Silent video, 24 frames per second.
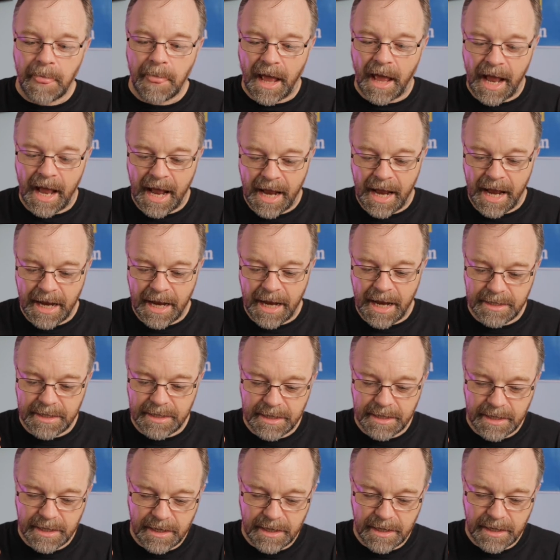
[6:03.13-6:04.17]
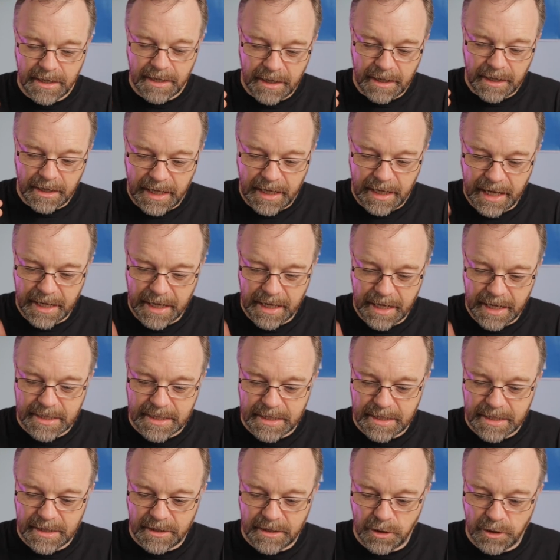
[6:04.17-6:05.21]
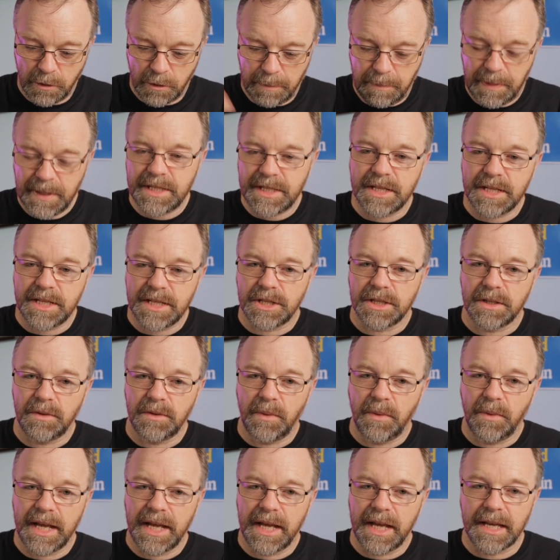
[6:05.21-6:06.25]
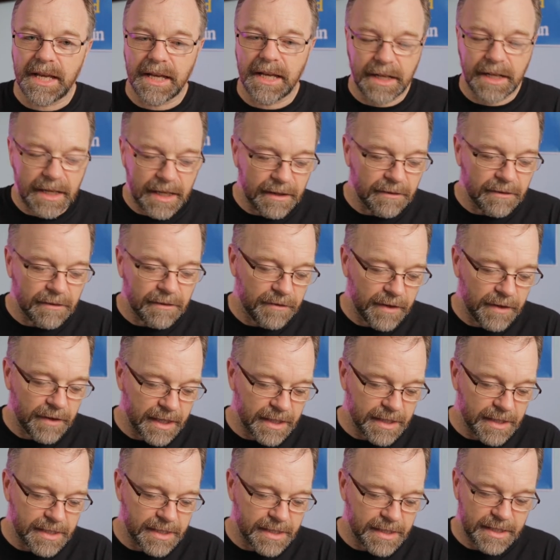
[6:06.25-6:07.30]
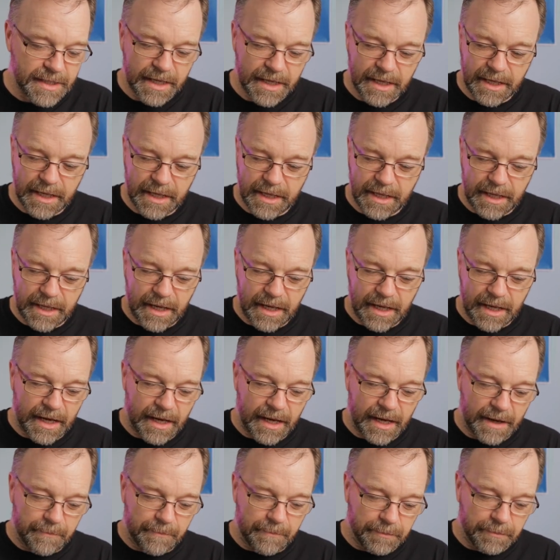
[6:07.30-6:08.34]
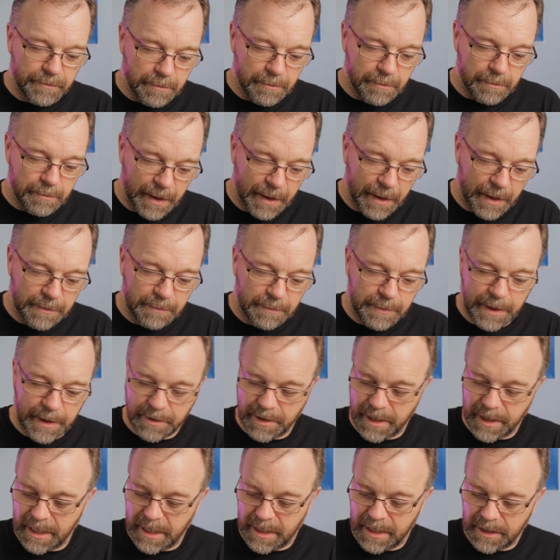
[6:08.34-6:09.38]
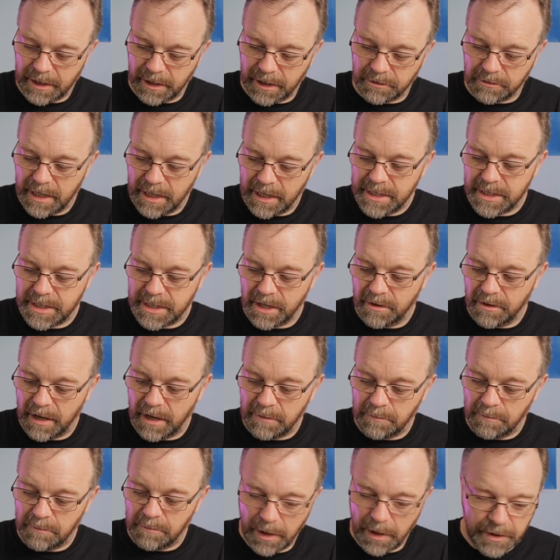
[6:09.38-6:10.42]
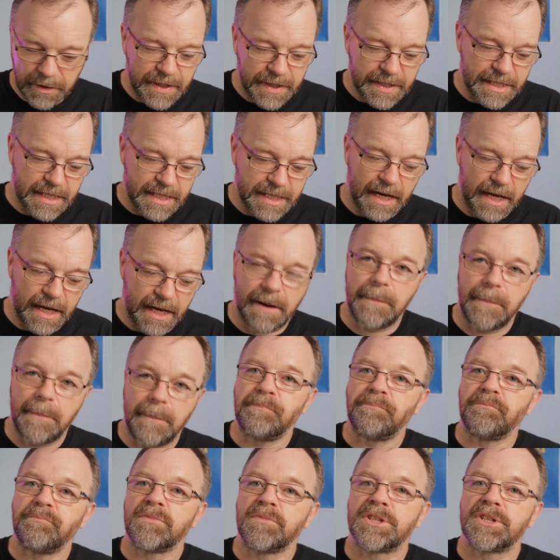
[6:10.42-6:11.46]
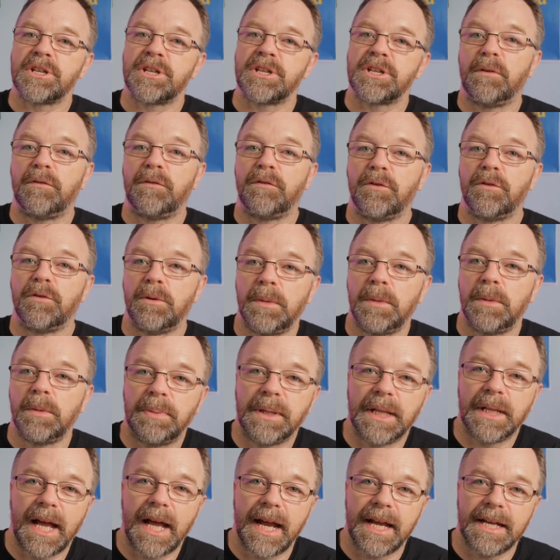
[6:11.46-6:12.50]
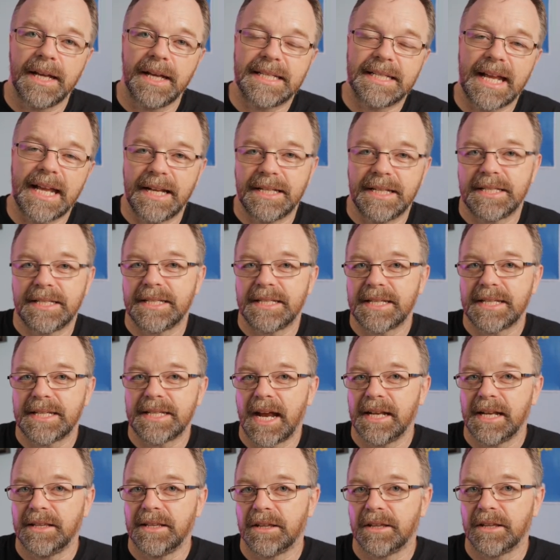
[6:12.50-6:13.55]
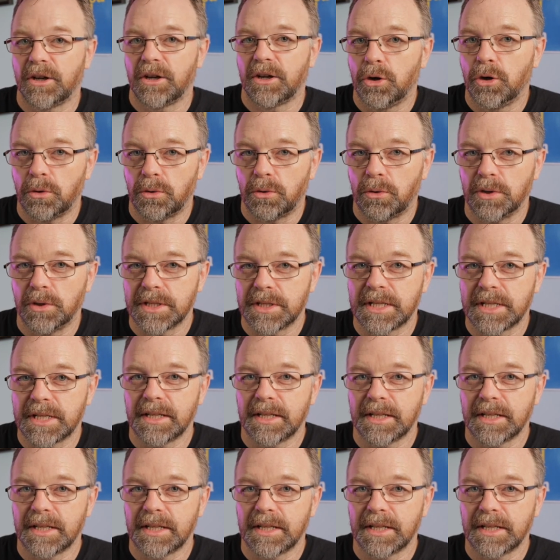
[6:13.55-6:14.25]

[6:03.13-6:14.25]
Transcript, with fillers: and gets to a position where he can convince um, Bel-Imperia, Lorenzo, and Balthazar to perform a play to entertain the court.